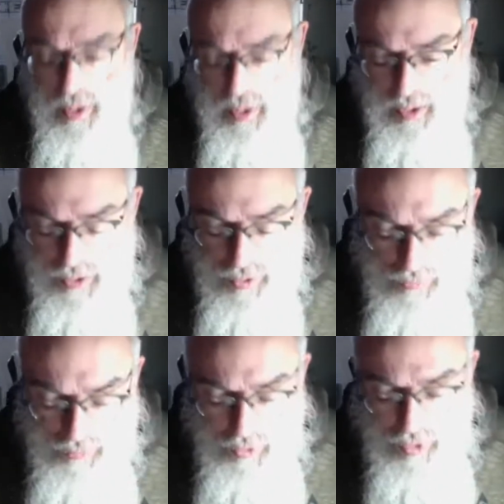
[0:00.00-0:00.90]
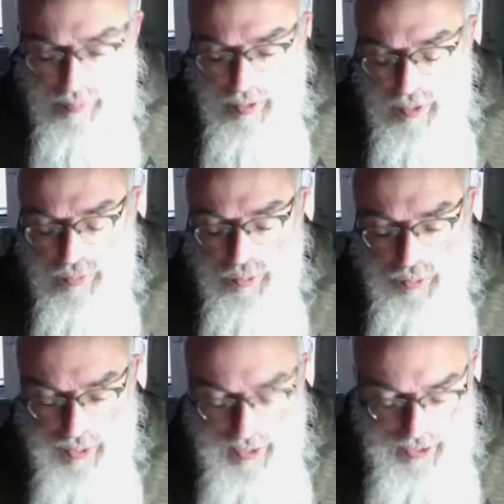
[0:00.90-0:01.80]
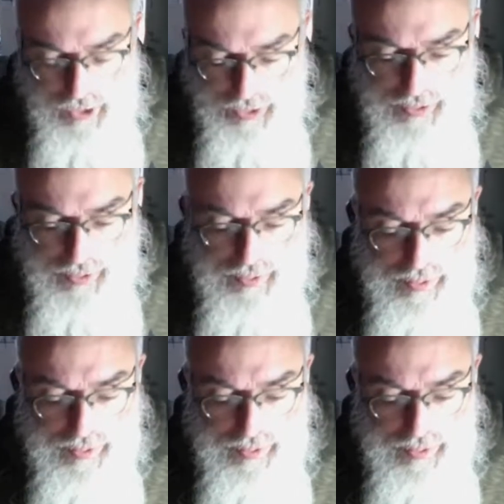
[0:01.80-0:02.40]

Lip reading: in the form of creation.